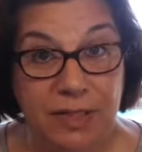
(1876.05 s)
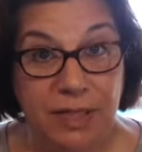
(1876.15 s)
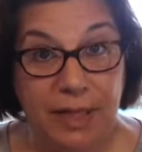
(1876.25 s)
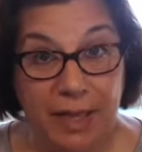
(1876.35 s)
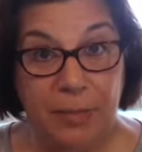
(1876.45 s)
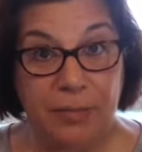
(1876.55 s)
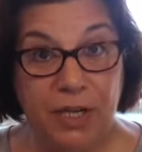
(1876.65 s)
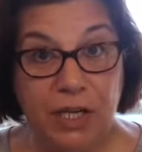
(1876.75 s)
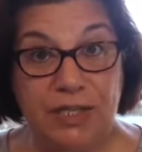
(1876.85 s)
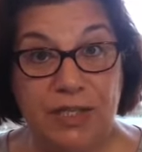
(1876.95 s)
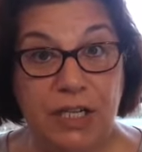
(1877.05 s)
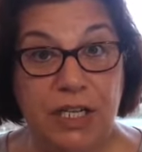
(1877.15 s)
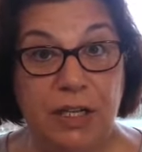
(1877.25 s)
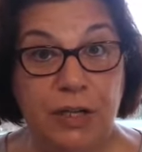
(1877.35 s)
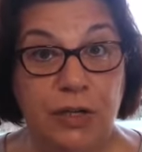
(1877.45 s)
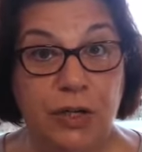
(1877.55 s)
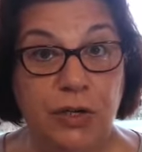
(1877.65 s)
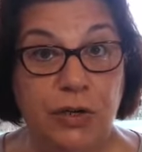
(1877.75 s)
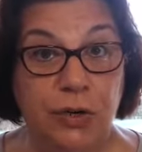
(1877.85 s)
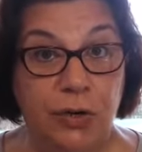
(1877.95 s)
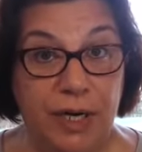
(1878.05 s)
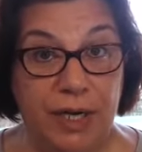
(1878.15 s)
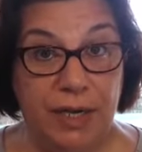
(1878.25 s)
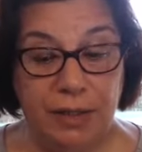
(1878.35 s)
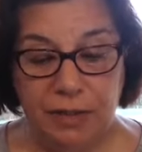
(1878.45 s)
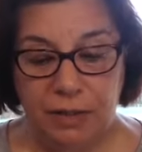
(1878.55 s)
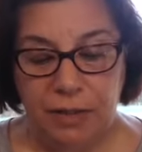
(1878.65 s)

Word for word: The lamp is in your hand.